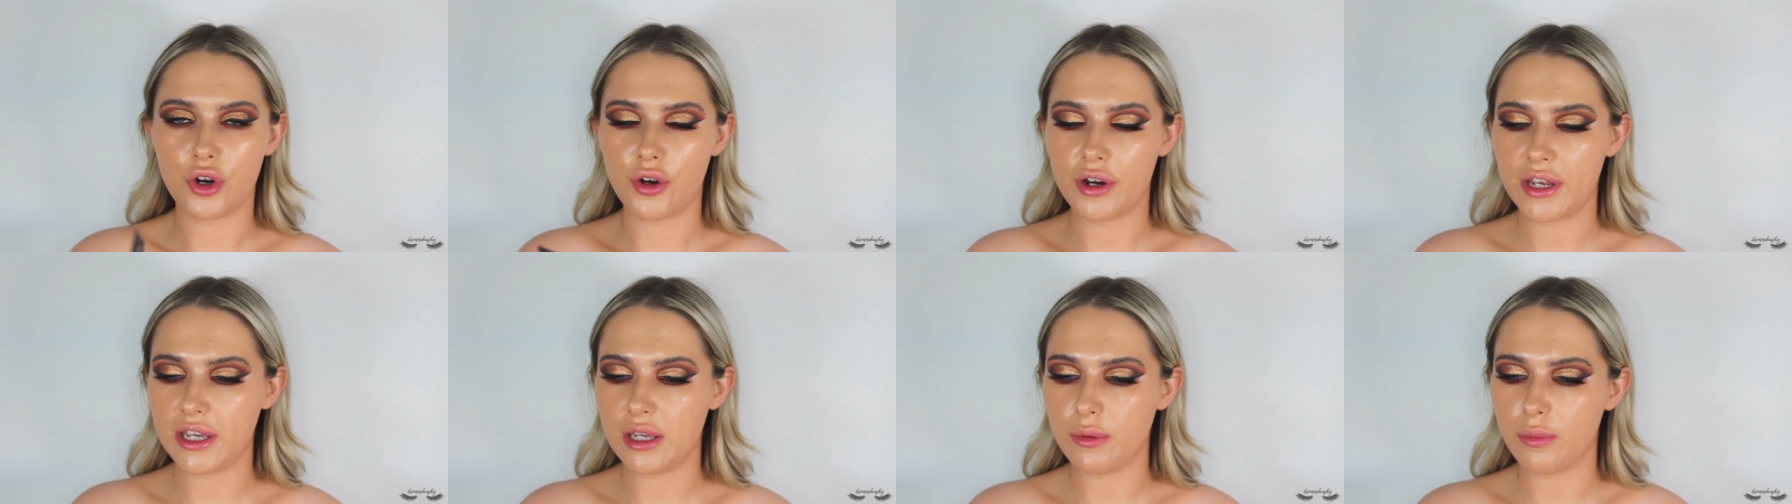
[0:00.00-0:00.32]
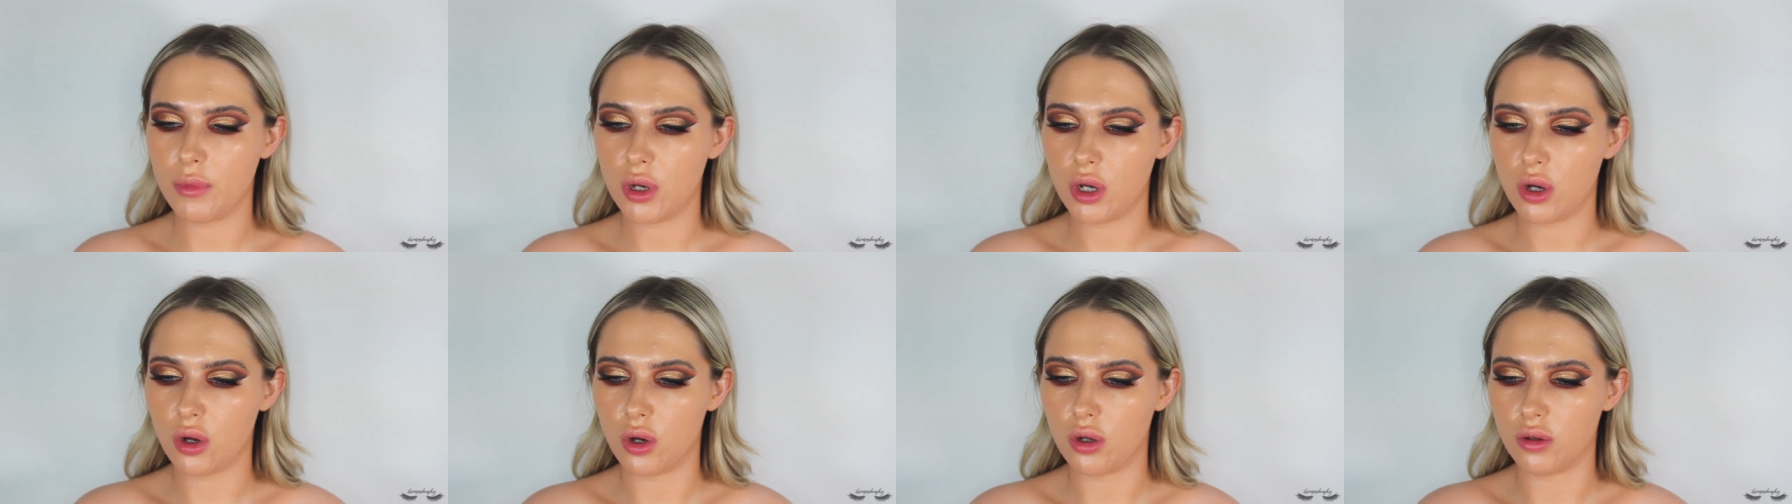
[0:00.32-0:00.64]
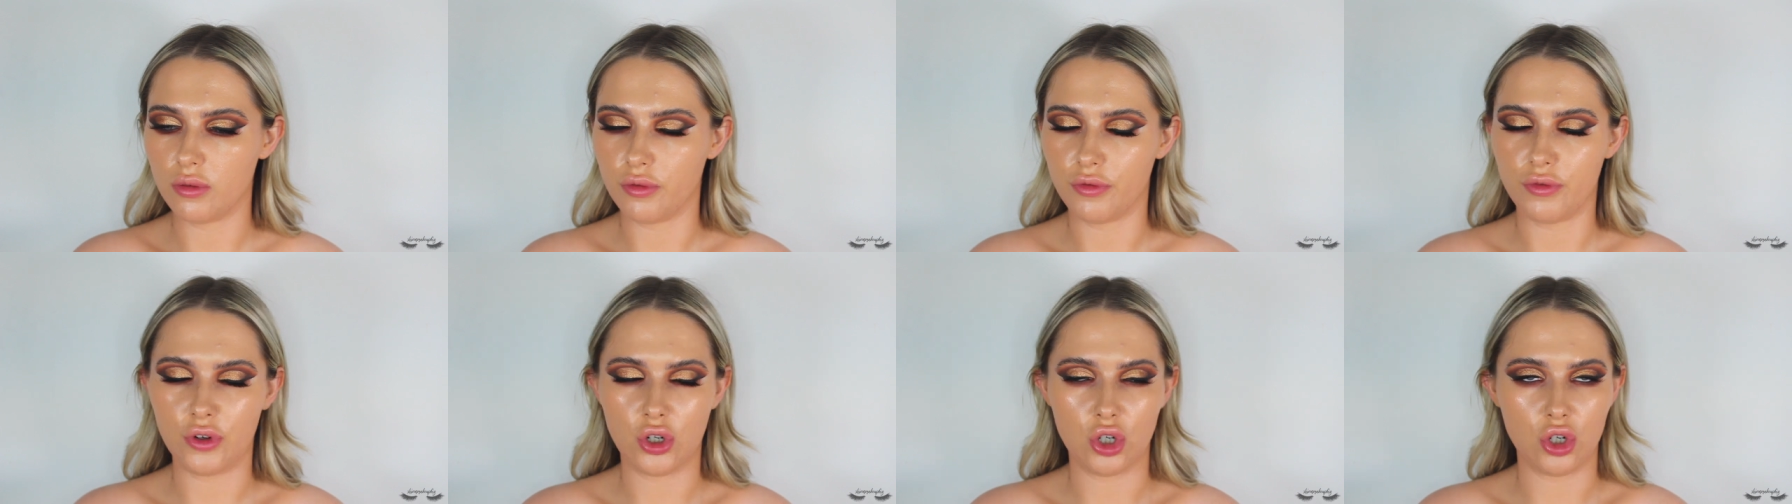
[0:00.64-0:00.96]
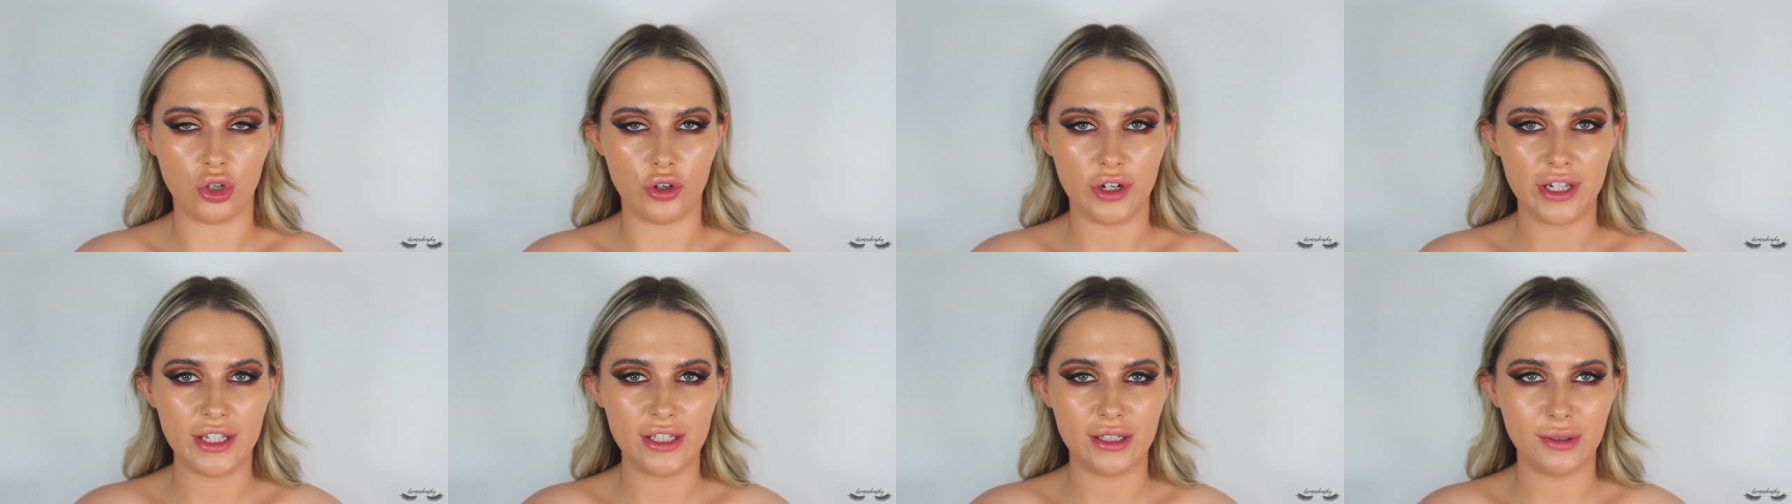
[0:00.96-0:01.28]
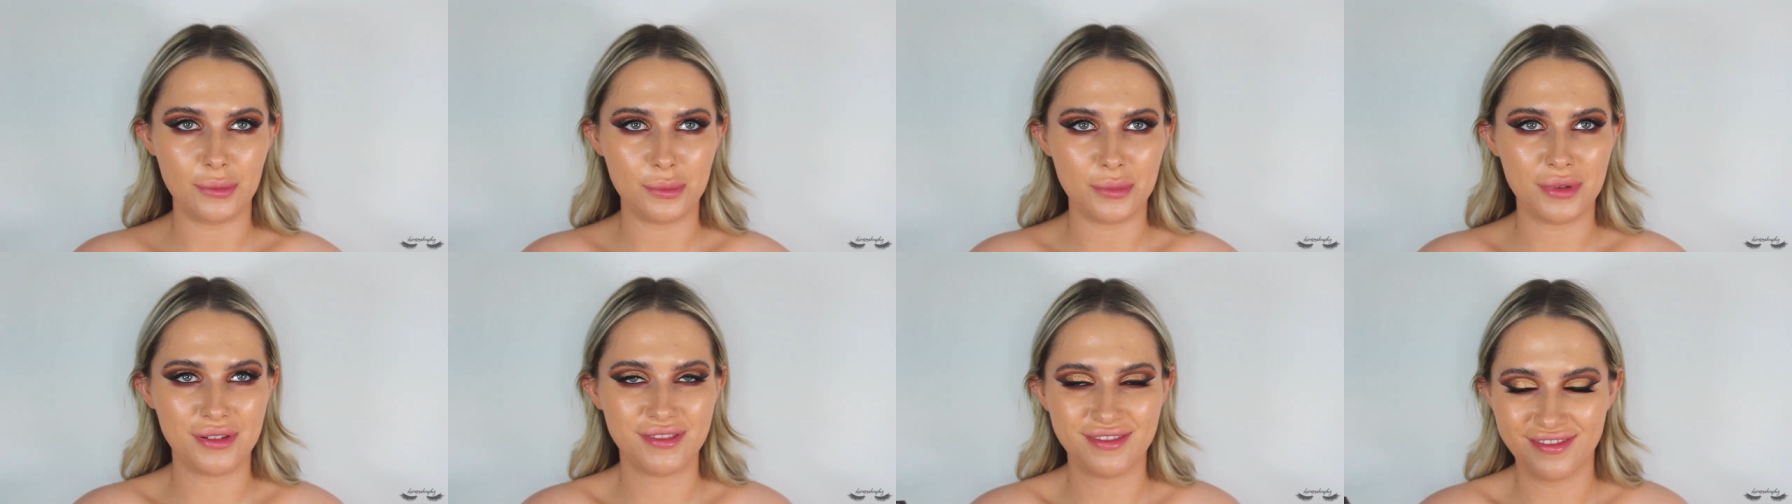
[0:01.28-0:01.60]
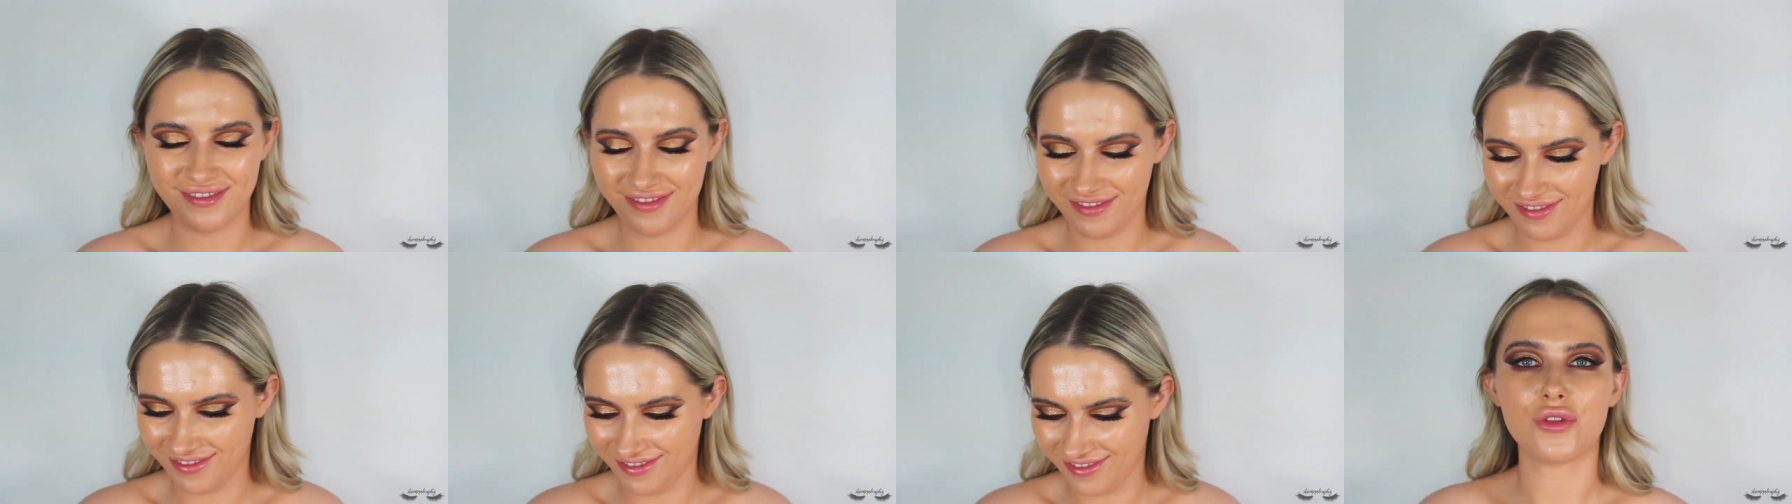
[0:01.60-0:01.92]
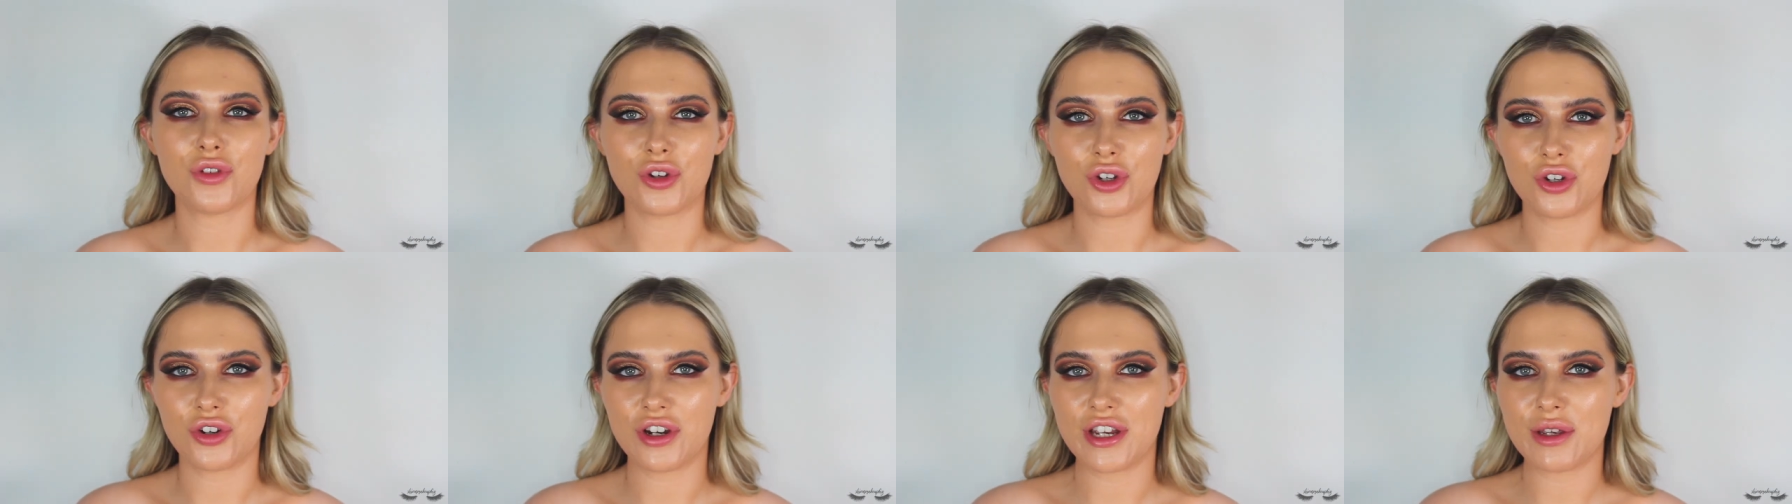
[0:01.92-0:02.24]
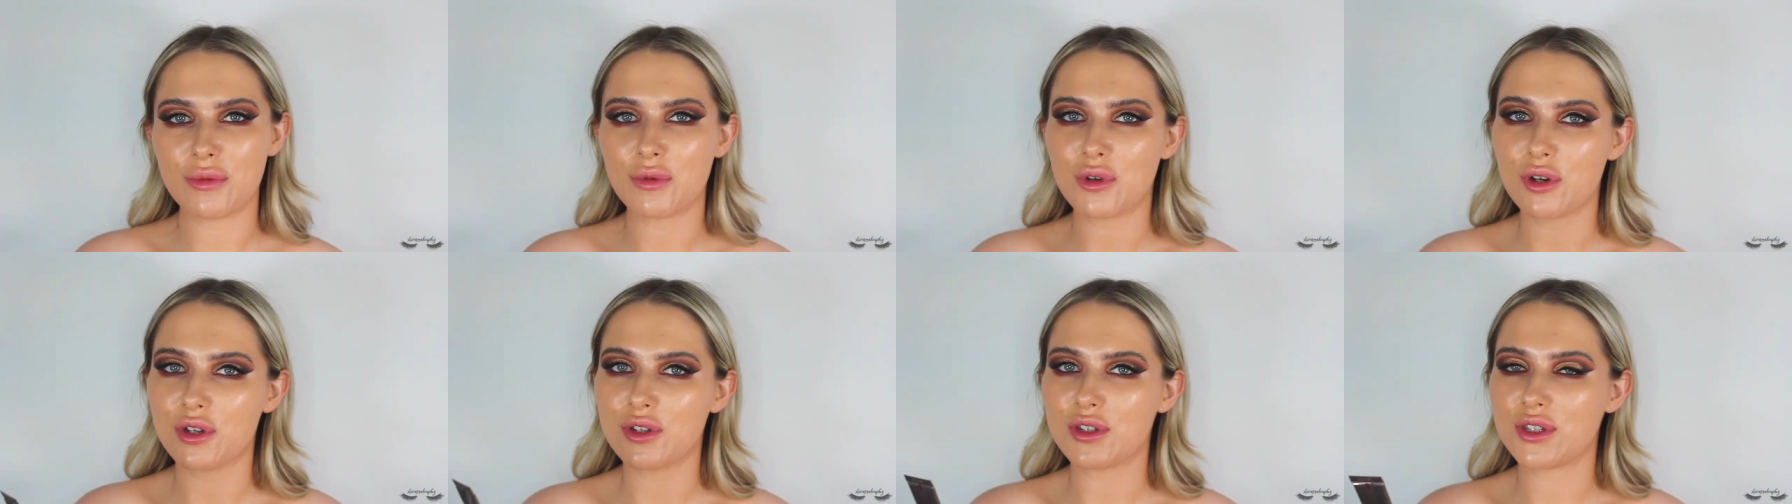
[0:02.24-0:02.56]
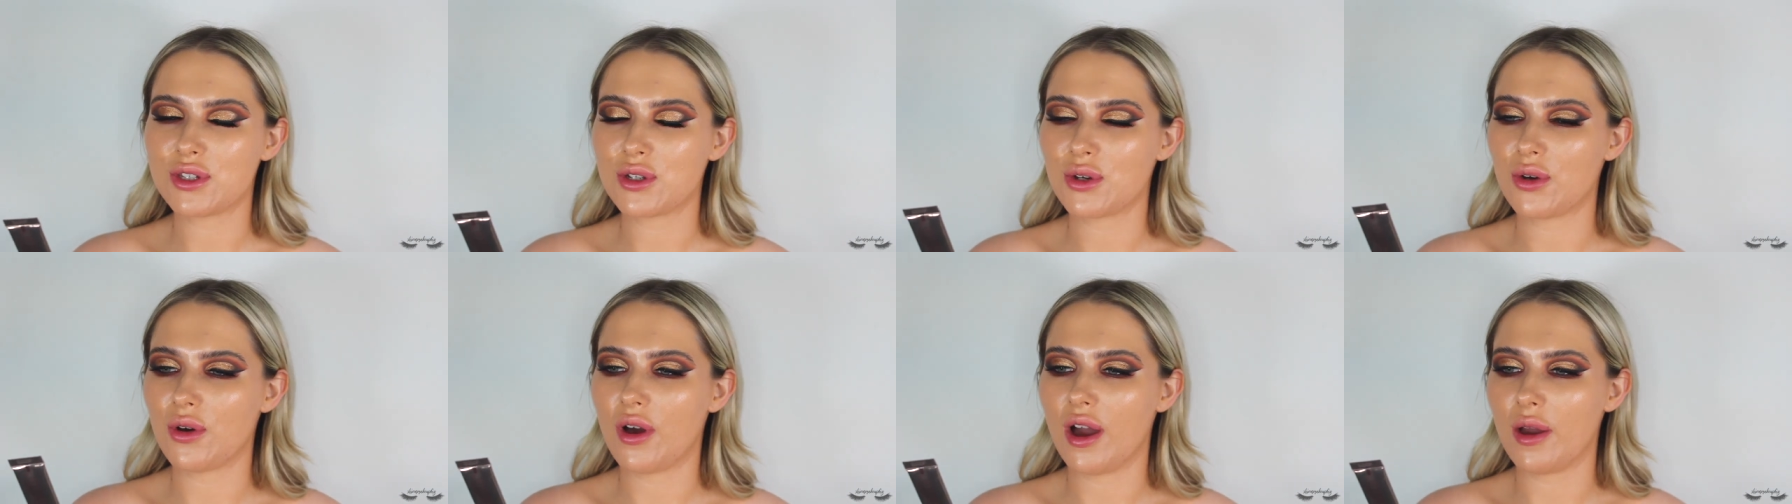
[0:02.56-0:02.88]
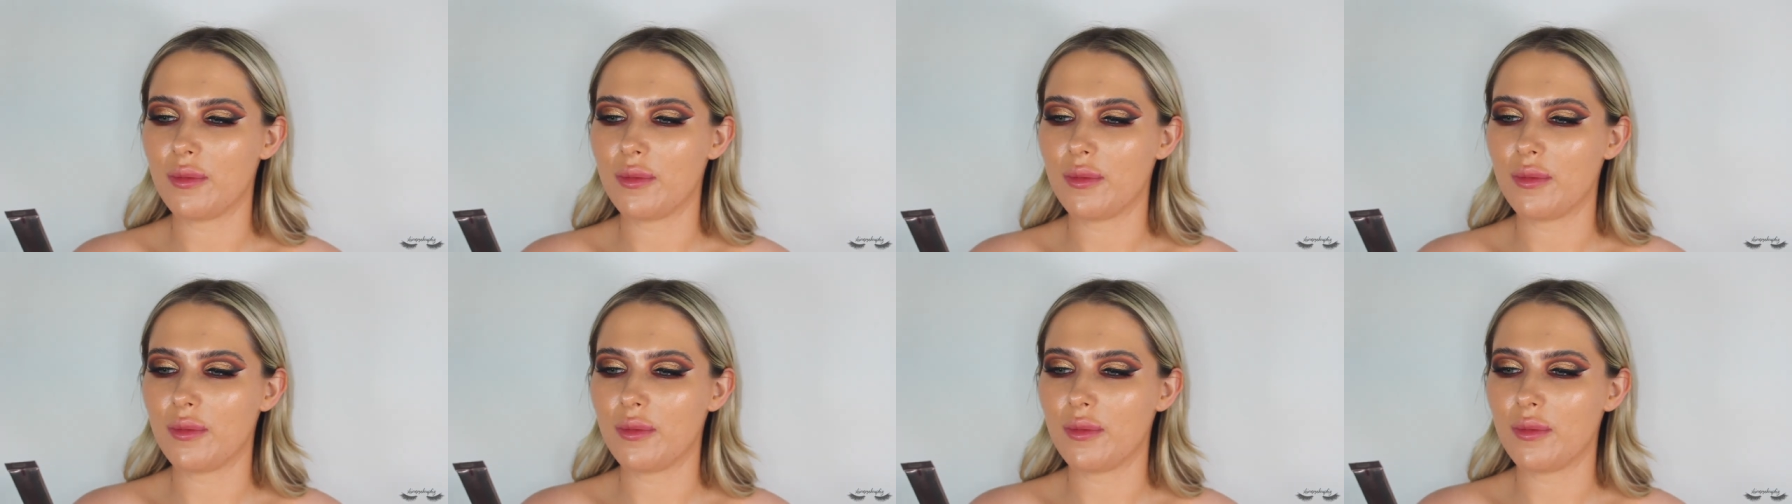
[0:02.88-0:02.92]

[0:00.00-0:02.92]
cream, con for cream? For cream contour,